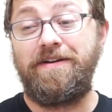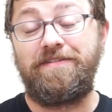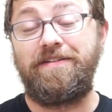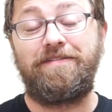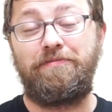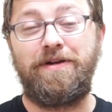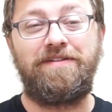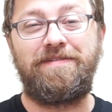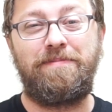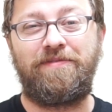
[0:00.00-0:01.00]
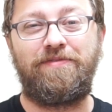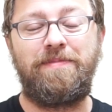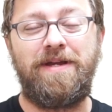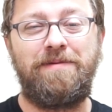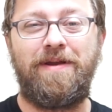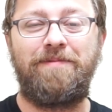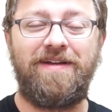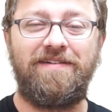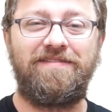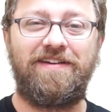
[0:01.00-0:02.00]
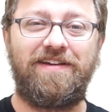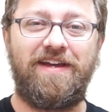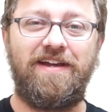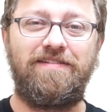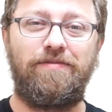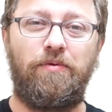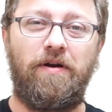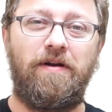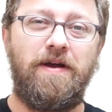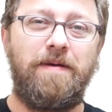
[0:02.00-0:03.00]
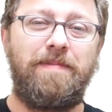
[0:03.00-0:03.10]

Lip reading: this isn't really something for me, but I'm guessing kids or